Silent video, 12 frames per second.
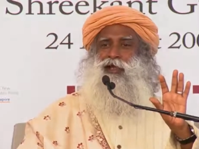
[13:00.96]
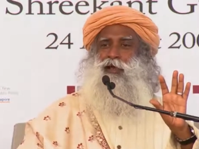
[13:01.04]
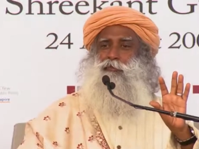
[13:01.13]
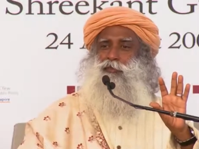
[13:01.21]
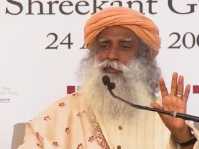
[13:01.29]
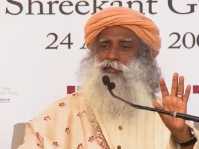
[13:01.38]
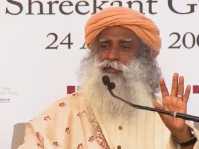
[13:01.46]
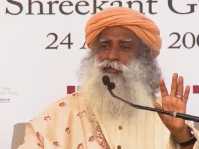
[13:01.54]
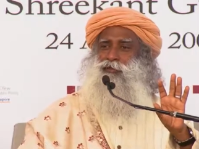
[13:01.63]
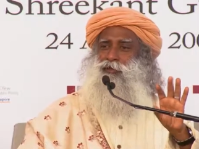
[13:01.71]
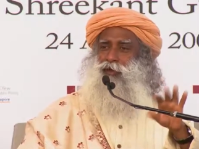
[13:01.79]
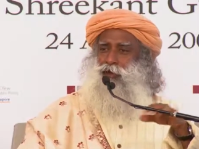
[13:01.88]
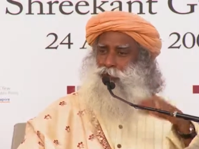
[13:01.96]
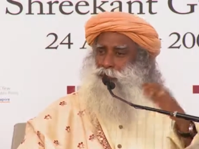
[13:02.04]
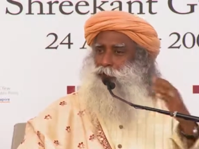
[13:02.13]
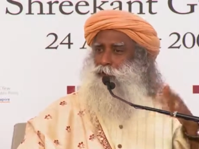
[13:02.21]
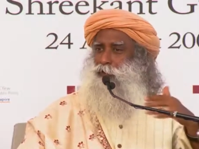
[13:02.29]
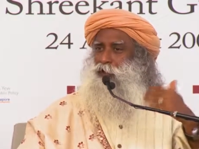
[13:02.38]
are happening, uh,
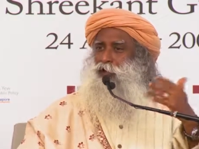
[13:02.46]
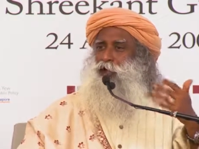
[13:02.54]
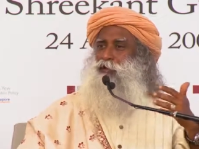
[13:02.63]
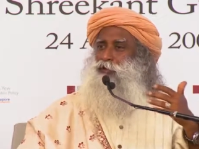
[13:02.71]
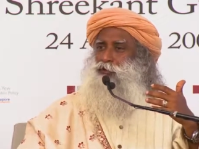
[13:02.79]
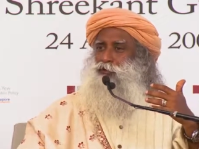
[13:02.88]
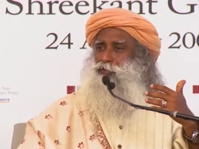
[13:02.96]
people around